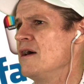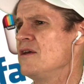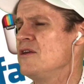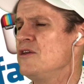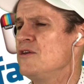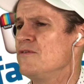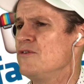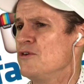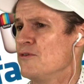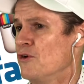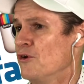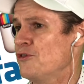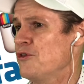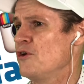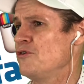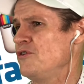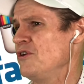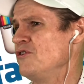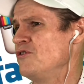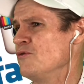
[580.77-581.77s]
you've got
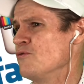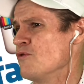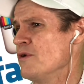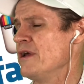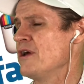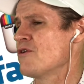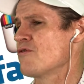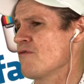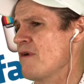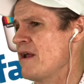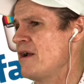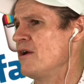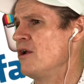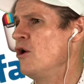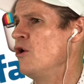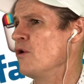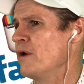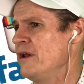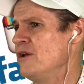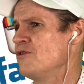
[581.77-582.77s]
those things that really created a
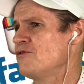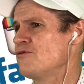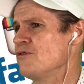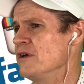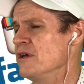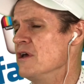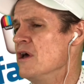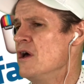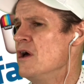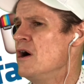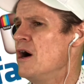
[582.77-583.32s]
whole industry.